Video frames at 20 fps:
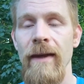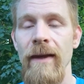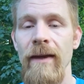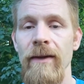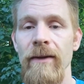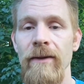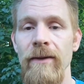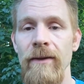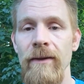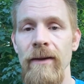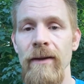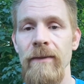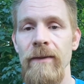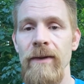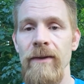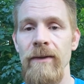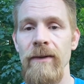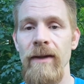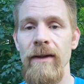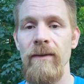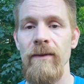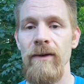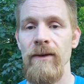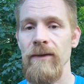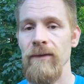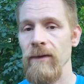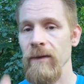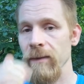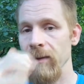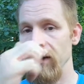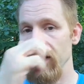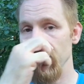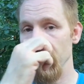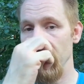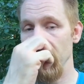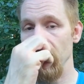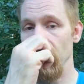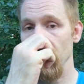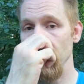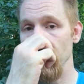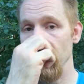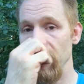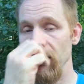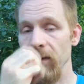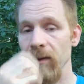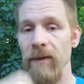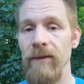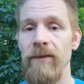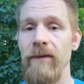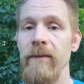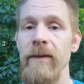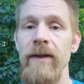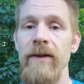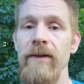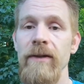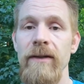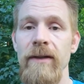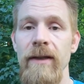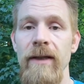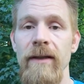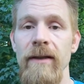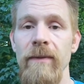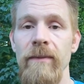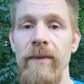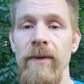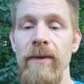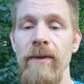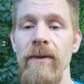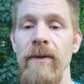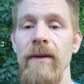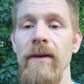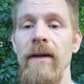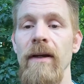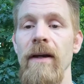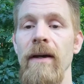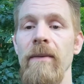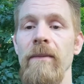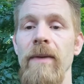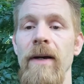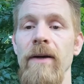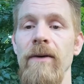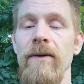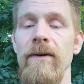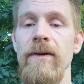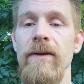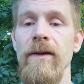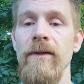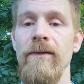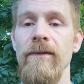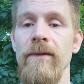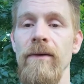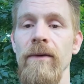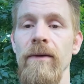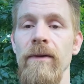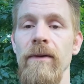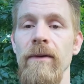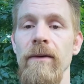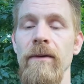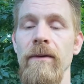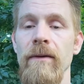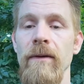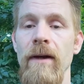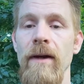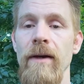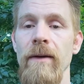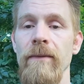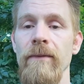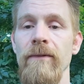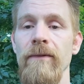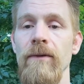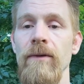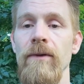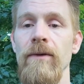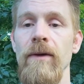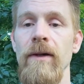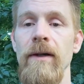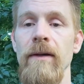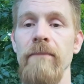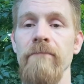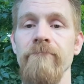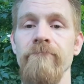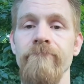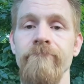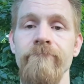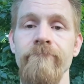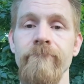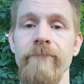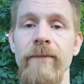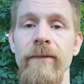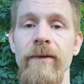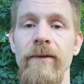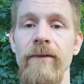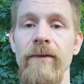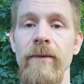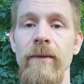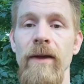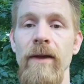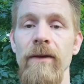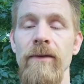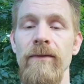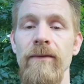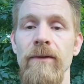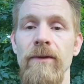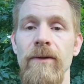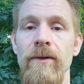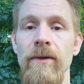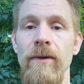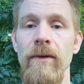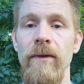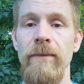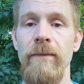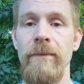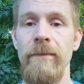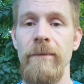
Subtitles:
Good. Let me know how that works for you. But it's worked really well for me just to get the pure powdered stuff for food grade from the health food store.